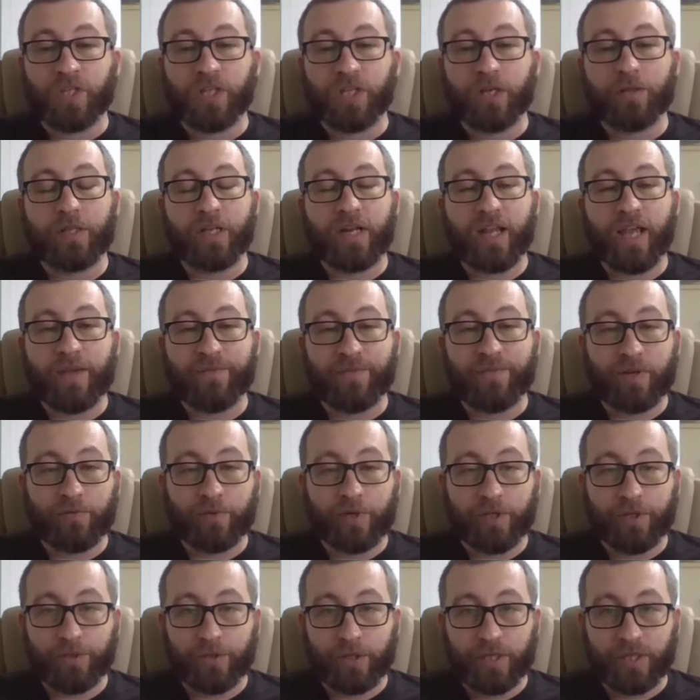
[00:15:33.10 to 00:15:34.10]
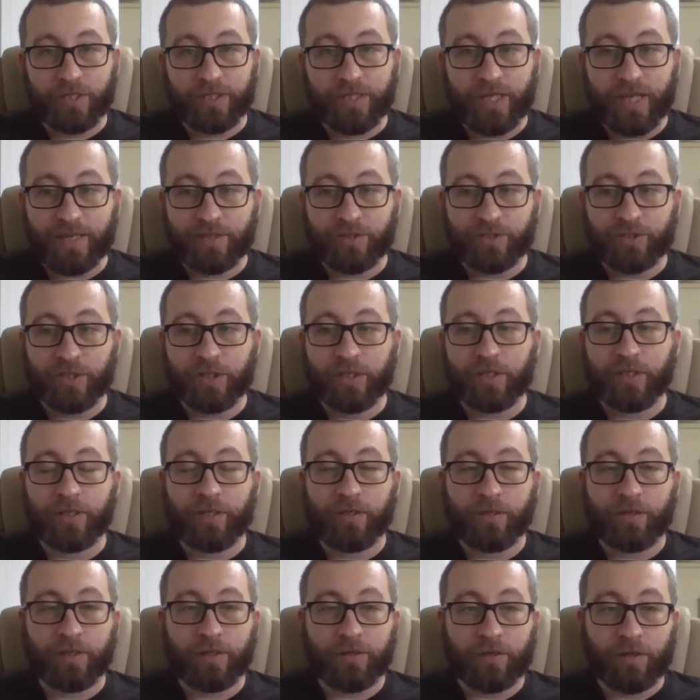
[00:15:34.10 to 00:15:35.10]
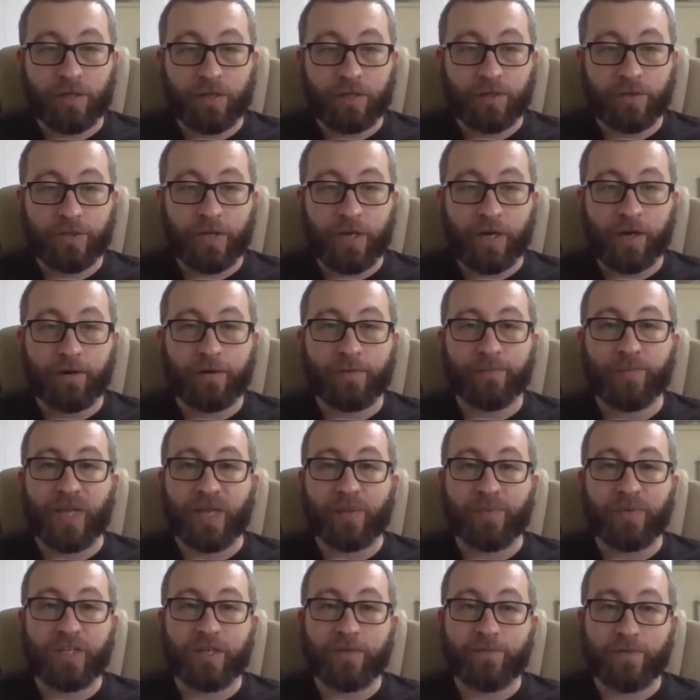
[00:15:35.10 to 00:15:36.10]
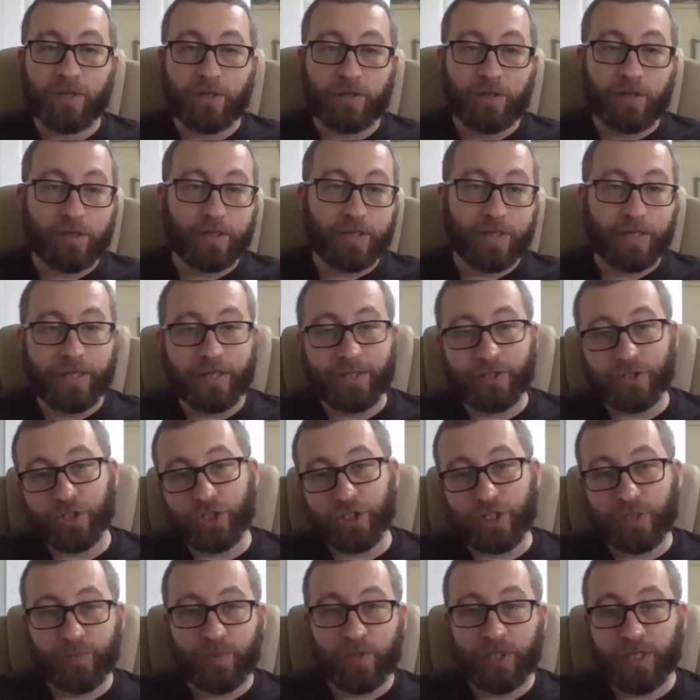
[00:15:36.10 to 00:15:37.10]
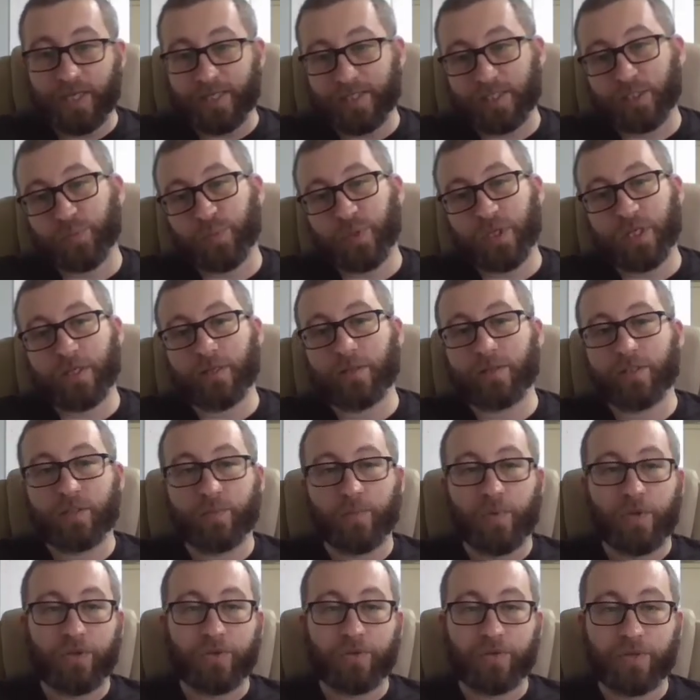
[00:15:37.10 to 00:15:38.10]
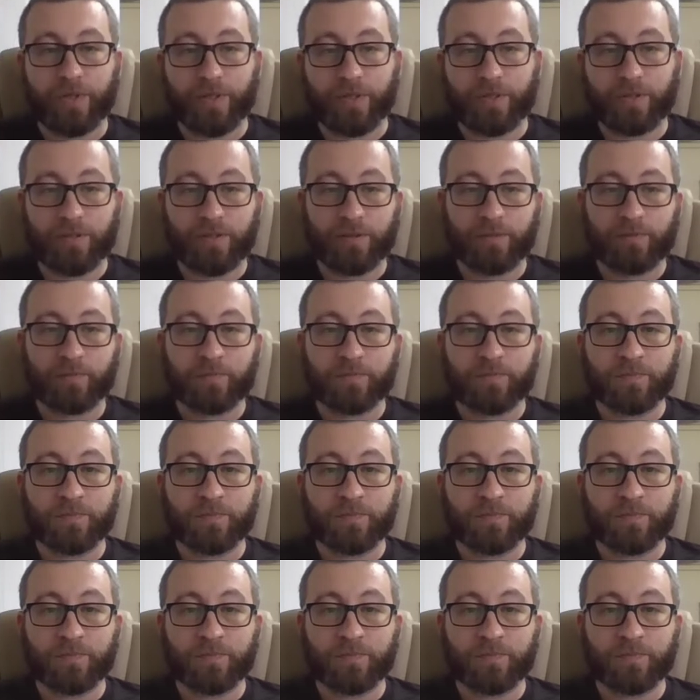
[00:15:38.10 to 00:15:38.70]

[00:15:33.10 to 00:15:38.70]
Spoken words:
and then have everything tested and logged there, maybe even log against GPS speed and some other things.